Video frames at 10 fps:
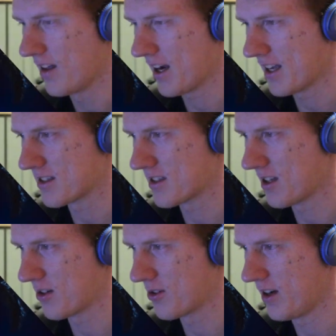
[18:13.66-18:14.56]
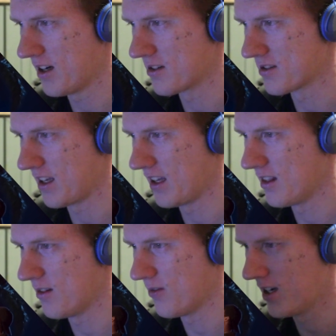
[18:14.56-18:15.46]
I guess the creators
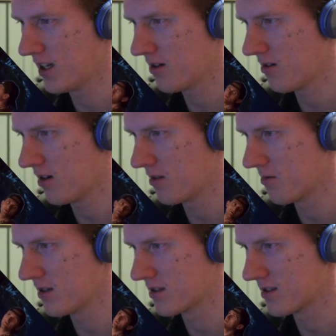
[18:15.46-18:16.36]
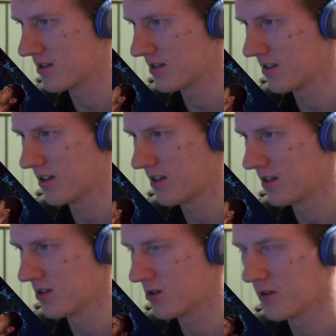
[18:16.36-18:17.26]
in the video are the ones
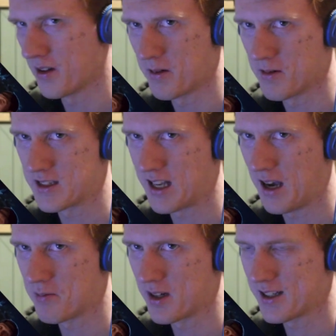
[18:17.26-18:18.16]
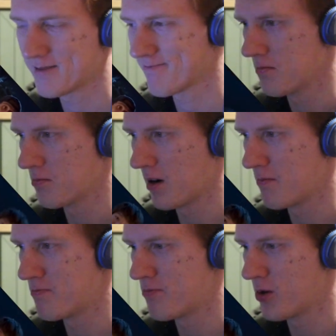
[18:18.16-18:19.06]
controlling what's happening, but
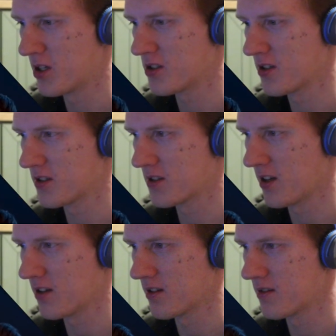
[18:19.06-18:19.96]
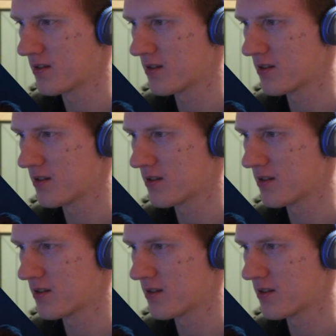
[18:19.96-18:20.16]
I'm pretty sure it's all